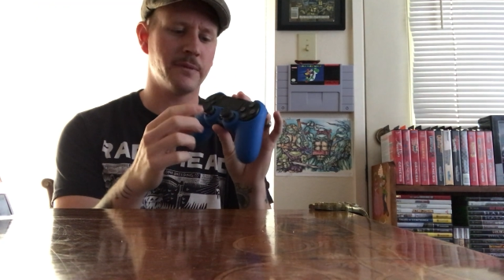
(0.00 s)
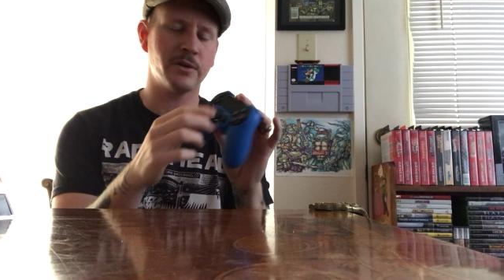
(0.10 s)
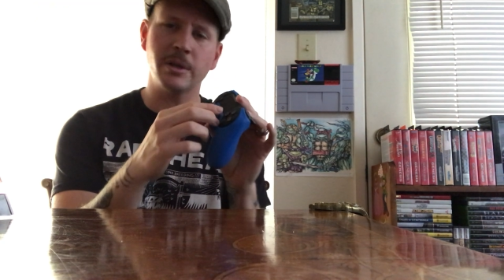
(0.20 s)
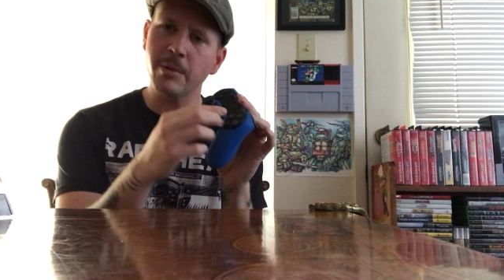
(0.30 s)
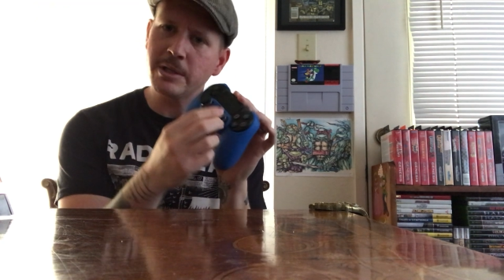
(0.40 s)
For
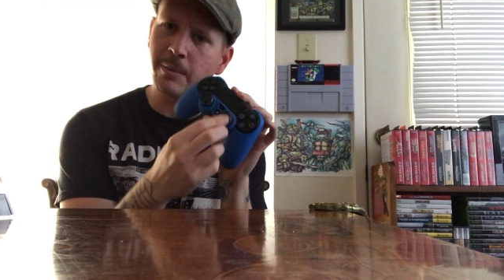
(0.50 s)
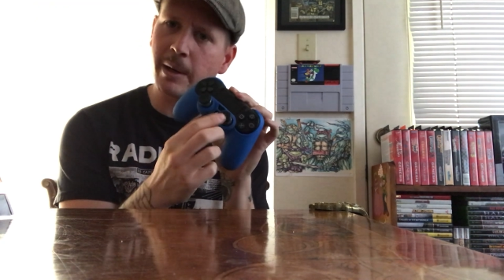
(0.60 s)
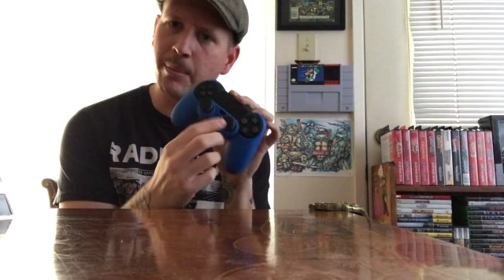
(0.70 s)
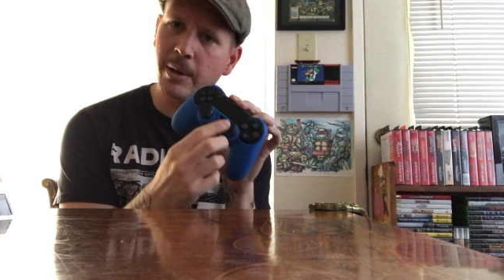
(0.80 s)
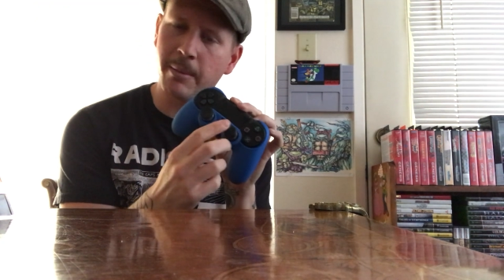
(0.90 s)
some reason, when
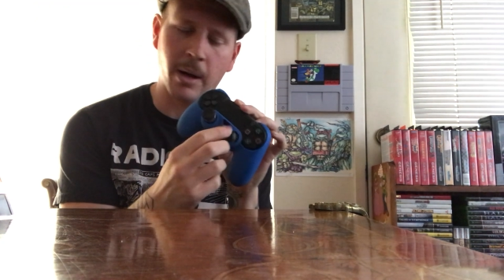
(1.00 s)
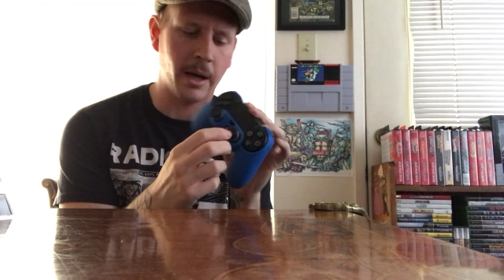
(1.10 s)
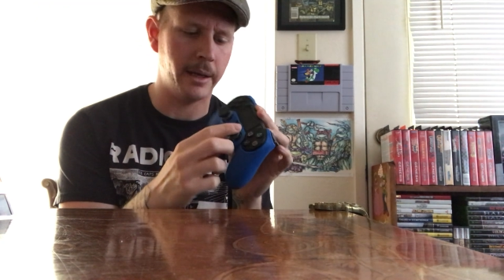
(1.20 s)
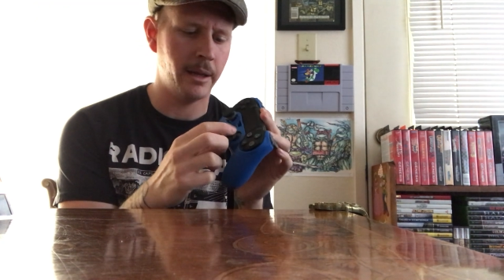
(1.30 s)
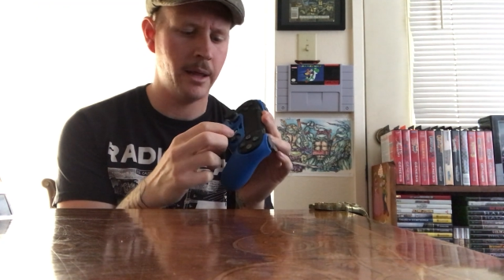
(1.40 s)
I put them
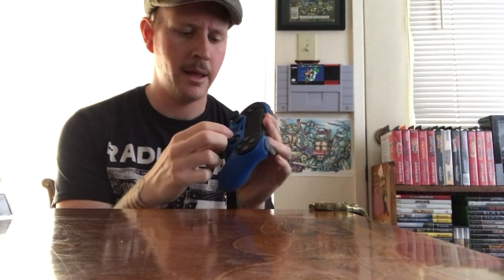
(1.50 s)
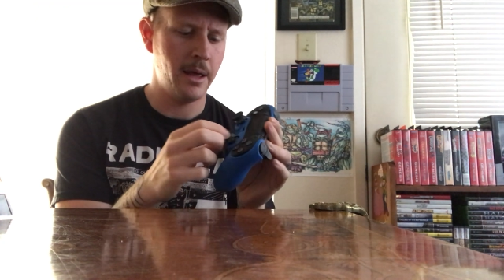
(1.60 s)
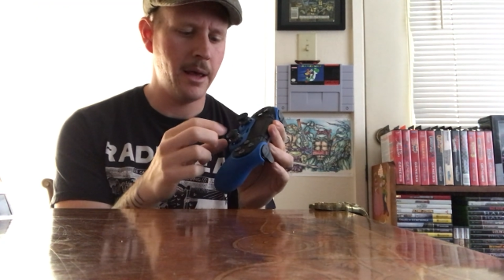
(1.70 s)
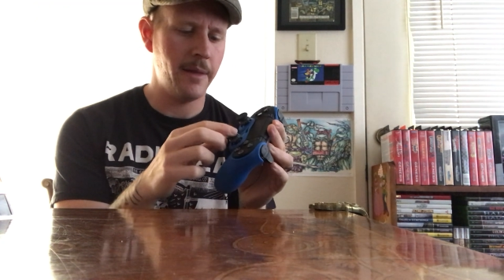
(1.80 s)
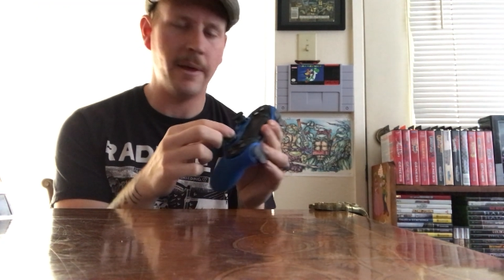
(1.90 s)
on,
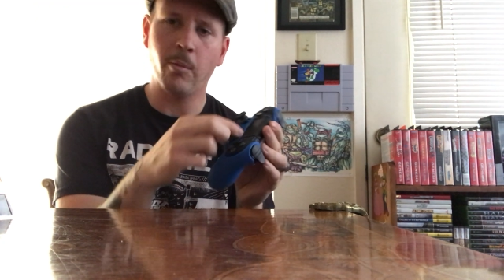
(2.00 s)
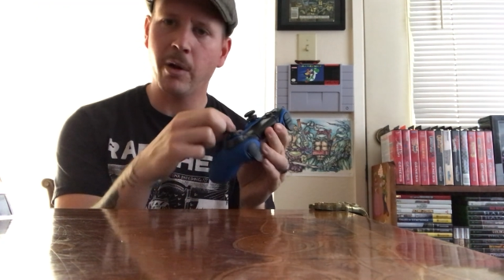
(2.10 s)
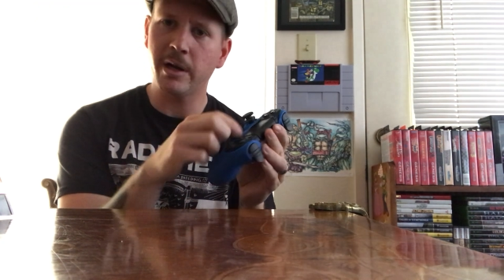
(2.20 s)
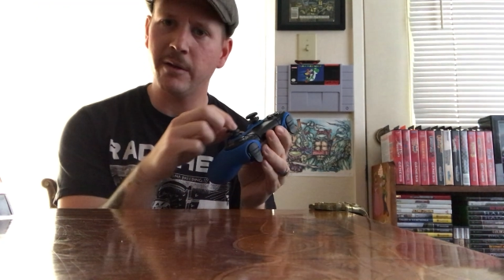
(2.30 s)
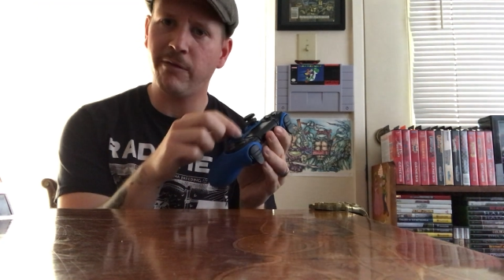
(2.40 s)
they
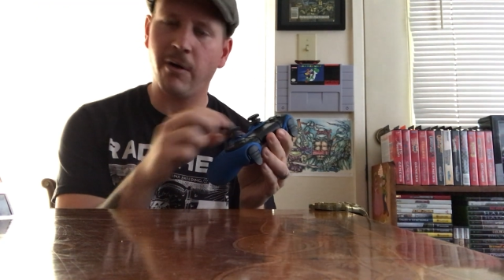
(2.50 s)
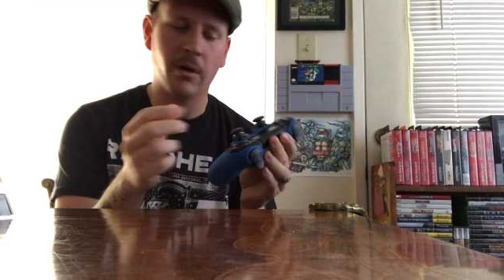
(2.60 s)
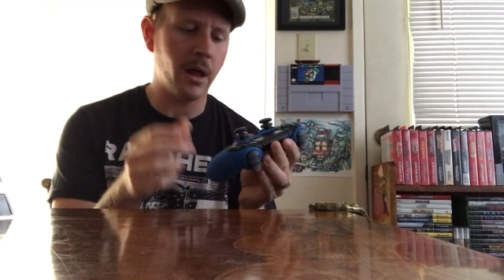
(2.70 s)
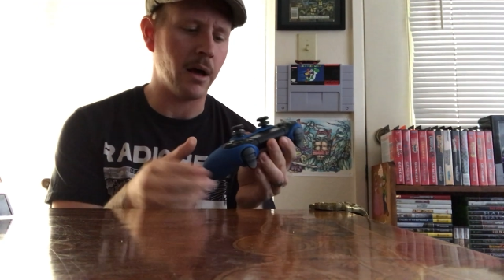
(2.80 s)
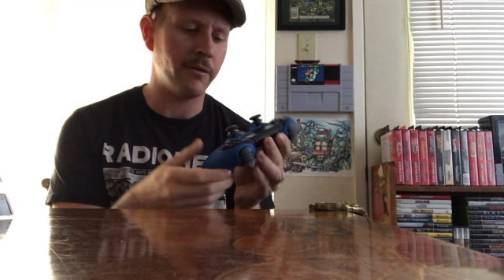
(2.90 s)
wanted to
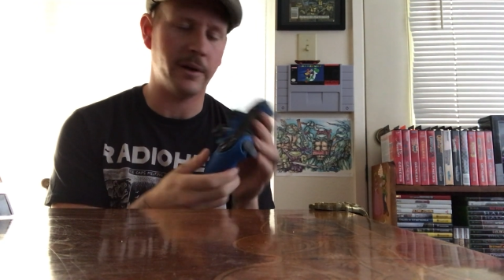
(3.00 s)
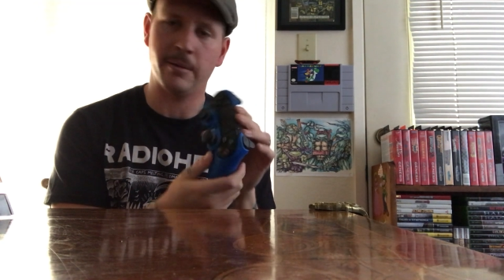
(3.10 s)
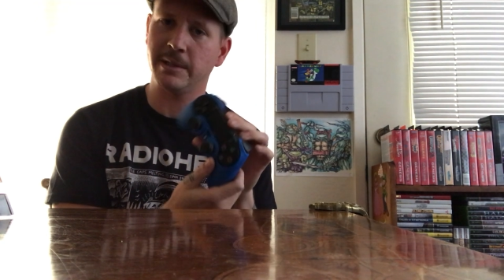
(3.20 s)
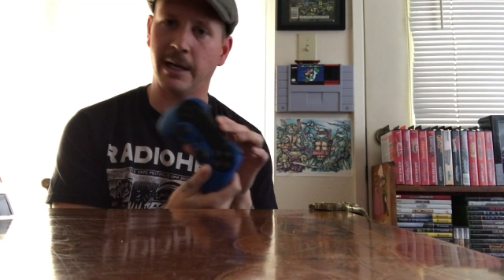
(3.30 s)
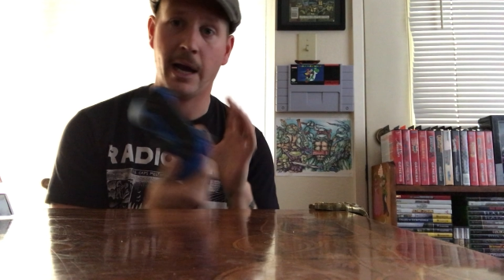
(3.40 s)
fall off, and I
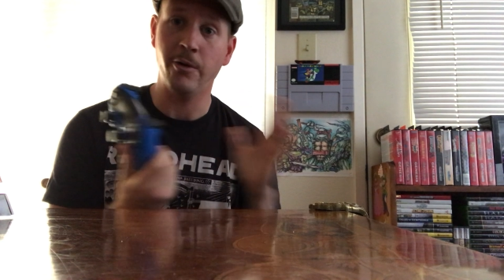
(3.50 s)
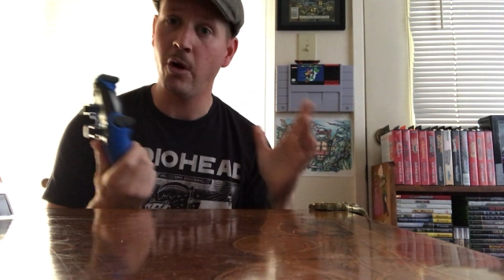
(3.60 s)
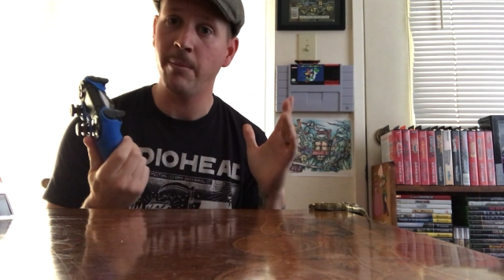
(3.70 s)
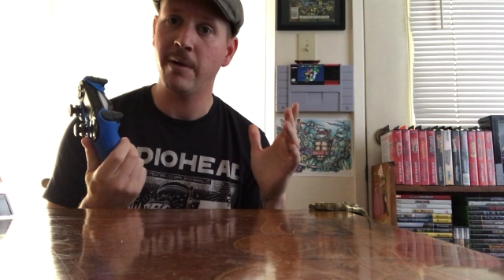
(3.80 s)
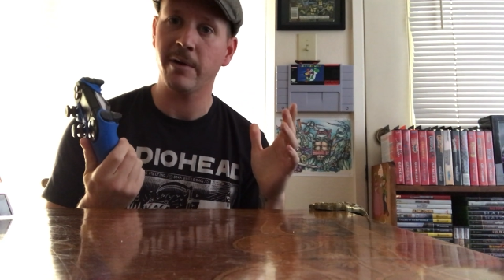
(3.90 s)
was like, I
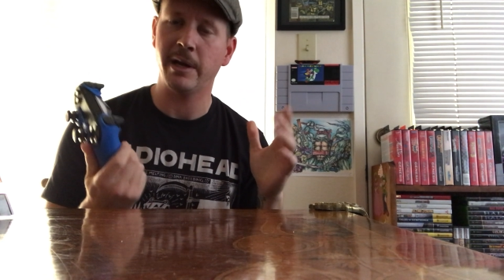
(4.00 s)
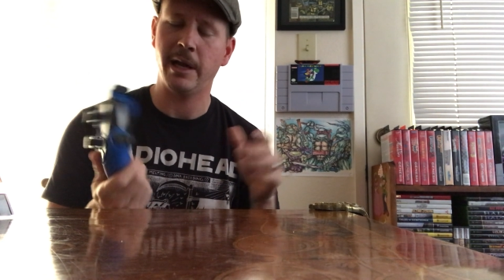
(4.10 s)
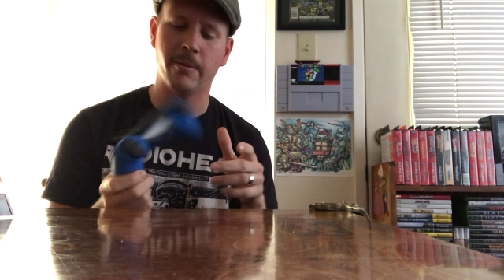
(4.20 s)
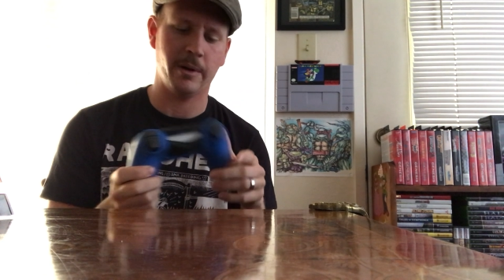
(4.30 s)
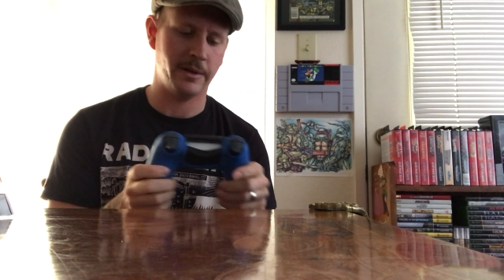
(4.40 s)
know I'm never going to
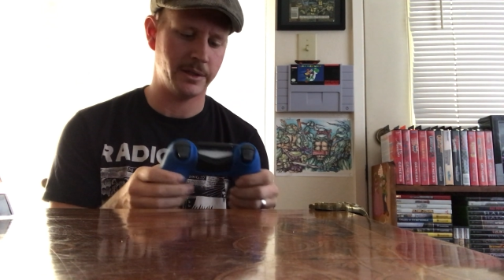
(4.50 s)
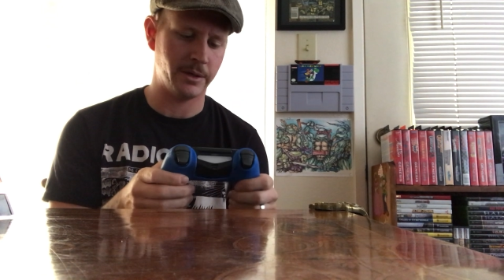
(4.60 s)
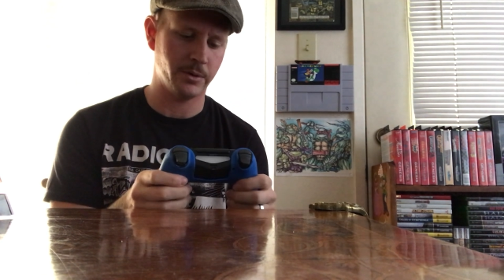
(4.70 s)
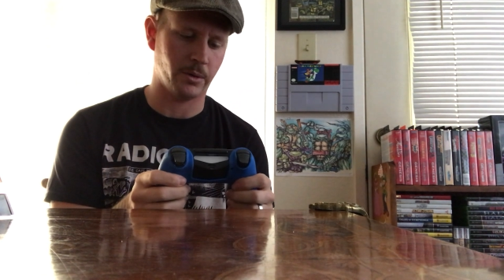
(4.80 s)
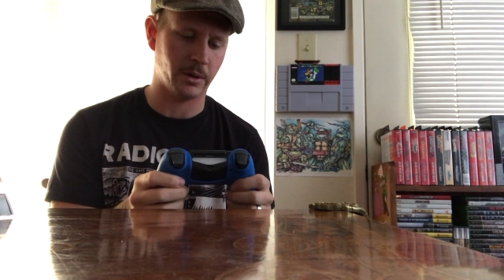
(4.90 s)
get rid of this
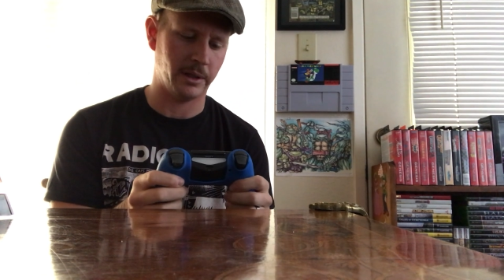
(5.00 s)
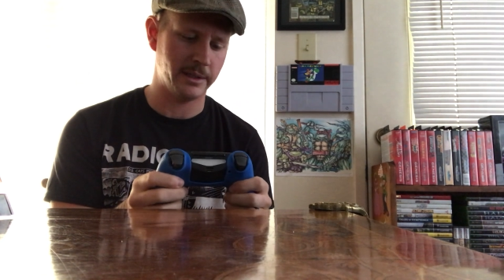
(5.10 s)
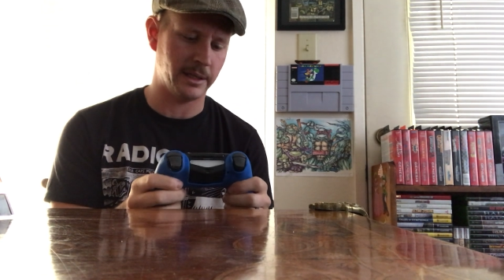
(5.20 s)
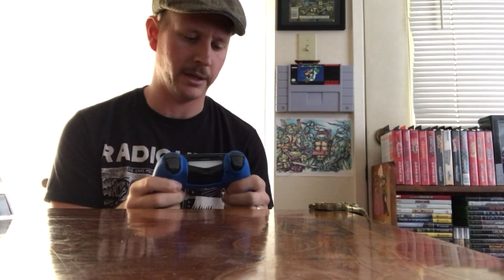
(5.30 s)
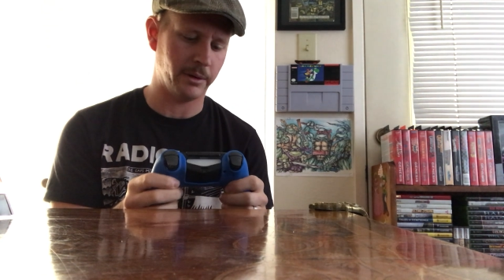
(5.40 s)
controller
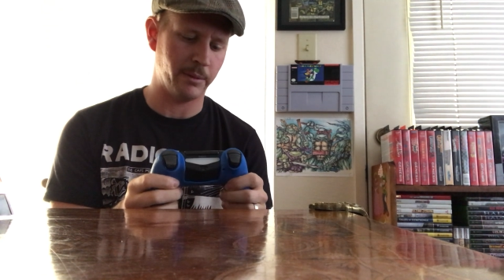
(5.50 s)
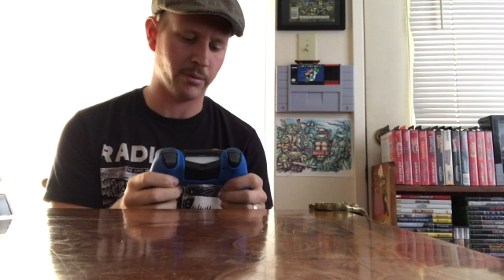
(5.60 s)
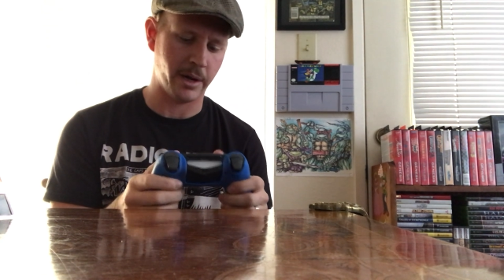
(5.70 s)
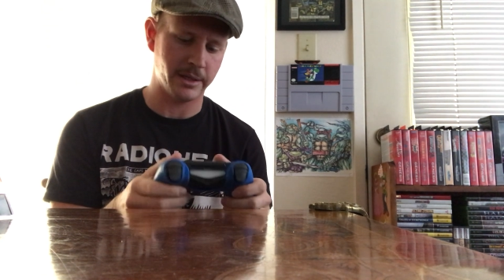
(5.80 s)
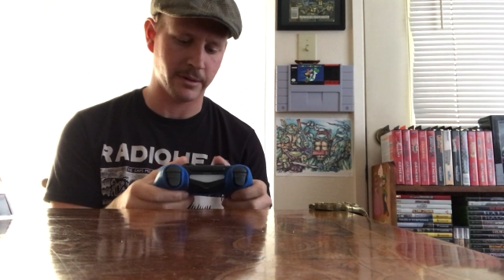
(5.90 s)
unless it literally
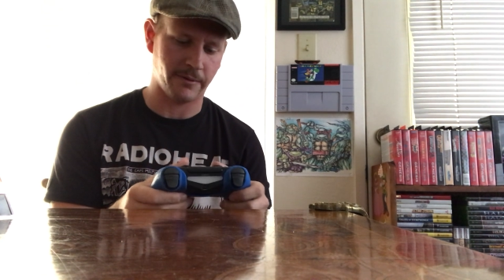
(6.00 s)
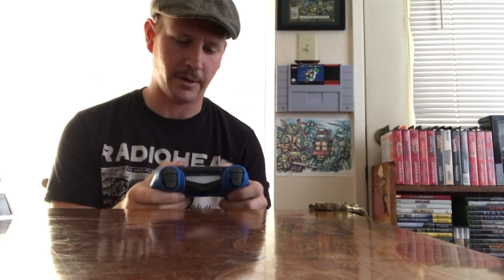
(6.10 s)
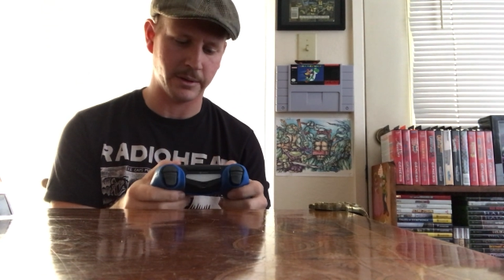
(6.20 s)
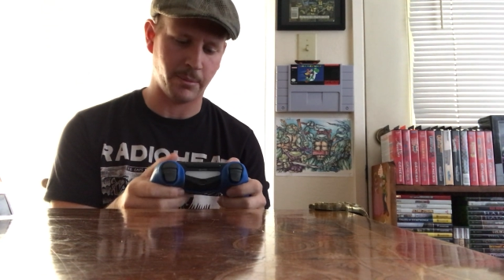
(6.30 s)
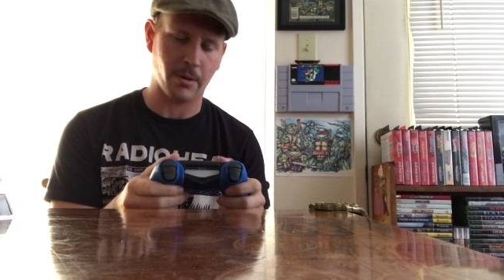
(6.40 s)
breaks or
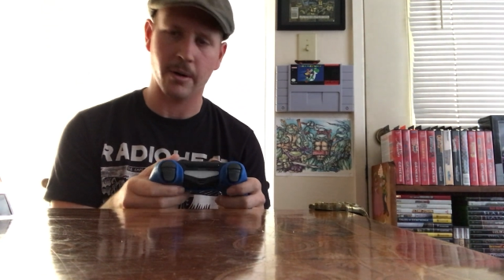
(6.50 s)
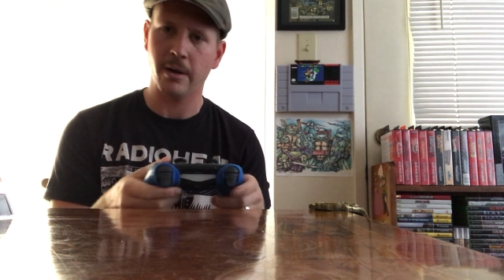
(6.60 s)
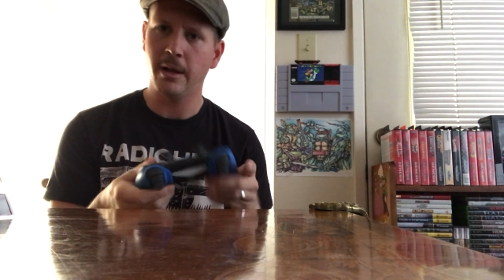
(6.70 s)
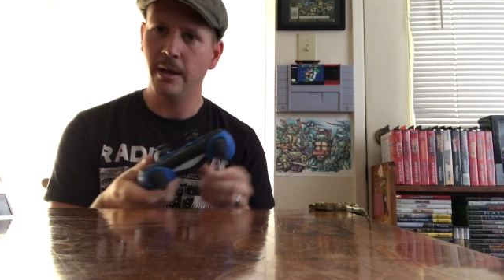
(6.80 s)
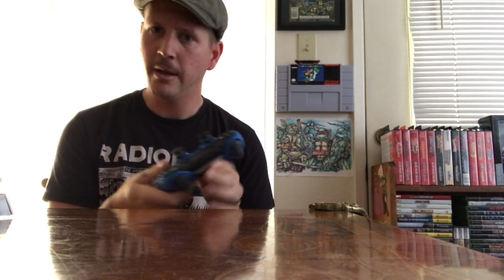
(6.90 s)
falls apart.